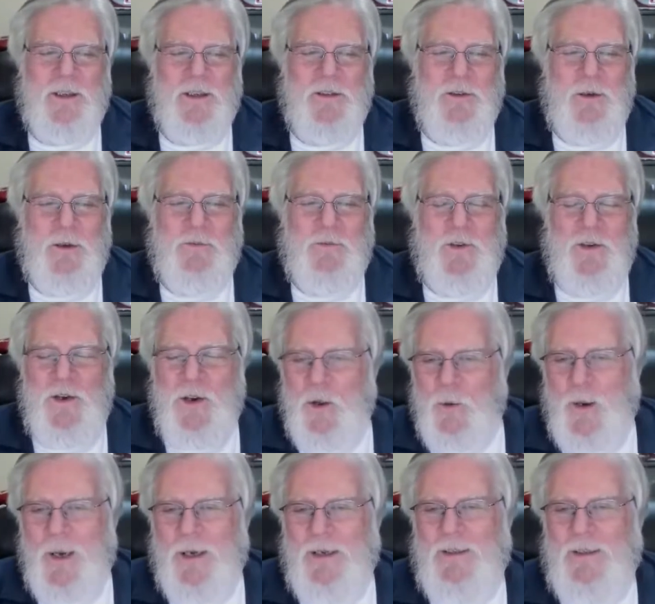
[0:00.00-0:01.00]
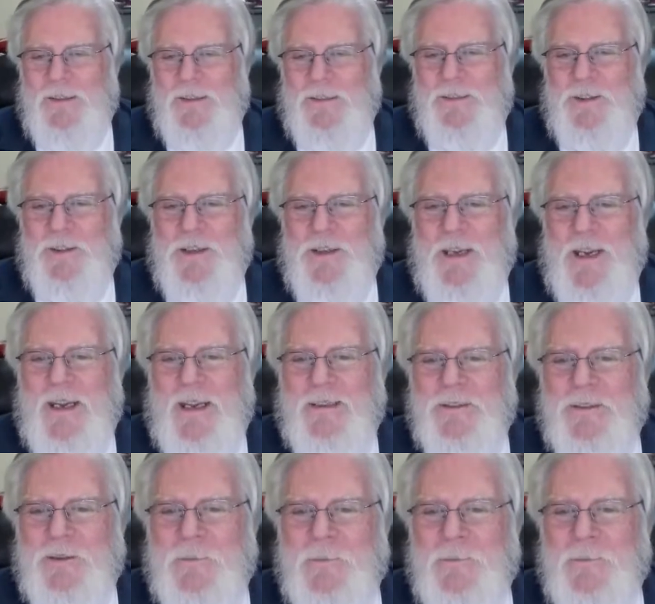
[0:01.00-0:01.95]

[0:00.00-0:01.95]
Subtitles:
You have no idea until you ask.